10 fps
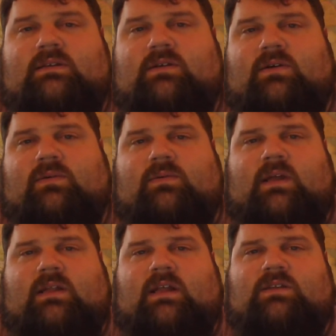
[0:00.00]
So
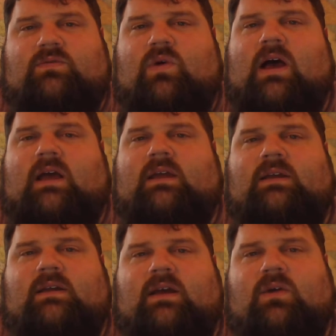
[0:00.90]
that's why
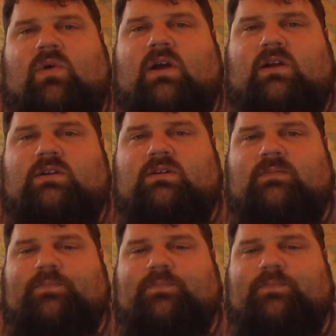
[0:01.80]
Rutgers.